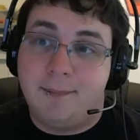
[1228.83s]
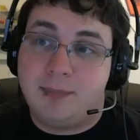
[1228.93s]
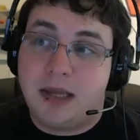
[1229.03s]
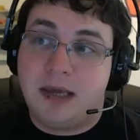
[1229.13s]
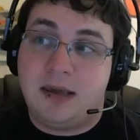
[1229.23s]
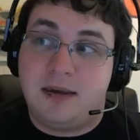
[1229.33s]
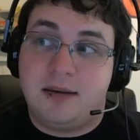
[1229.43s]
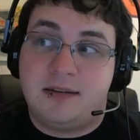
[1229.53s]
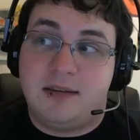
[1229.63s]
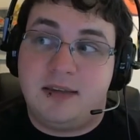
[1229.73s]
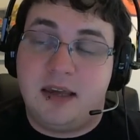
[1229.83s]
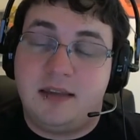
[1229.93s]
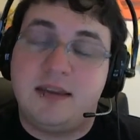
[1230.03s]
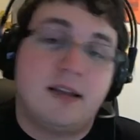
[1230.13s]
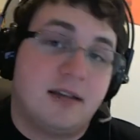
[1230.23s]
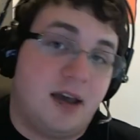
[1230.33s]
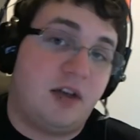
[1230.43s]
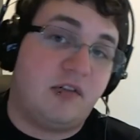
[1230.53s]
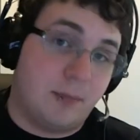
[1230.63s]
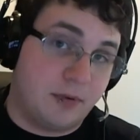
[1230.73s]
is the
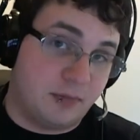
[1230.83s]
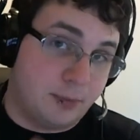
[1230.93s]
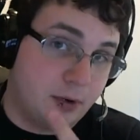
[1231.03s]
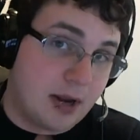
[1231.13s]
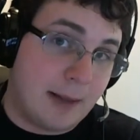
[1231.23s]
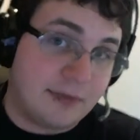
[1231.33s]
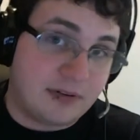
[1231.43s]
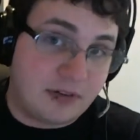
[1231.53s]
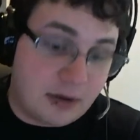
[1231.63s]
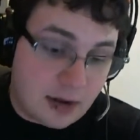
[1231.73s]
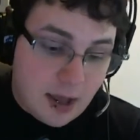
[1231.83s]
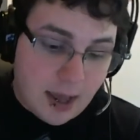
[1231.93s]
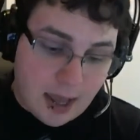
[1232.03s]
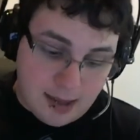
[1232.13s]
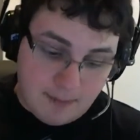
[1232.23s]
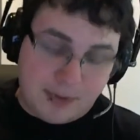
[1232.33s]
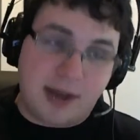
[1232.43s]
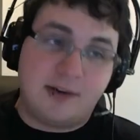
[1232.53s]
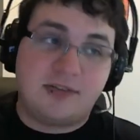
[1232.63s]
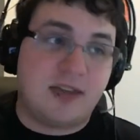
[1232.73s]
Dignitas triple support composition. And by
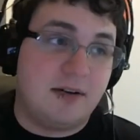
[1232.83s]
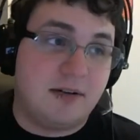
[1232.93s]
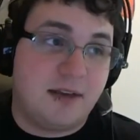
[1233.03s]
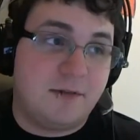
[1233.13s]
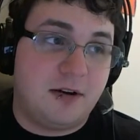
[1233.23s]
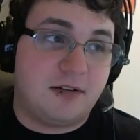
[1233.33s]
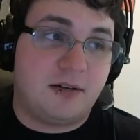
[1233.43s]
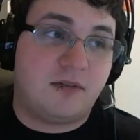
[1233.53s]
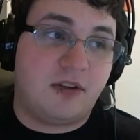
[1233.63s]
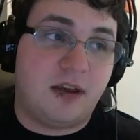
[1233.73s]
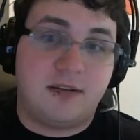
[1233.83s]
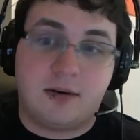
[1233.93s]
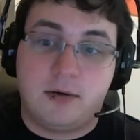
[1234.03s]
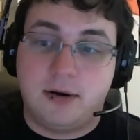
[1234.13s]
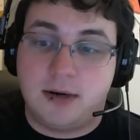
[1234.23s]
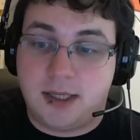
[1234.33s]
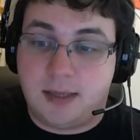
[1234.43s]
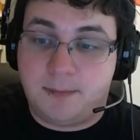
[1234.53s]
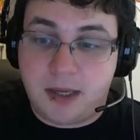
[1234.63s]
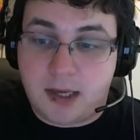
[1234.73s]
our standard definition of cheese, according to
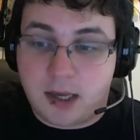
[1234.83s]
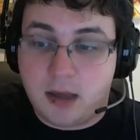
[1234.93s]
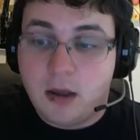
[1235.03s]
Leaguepedia,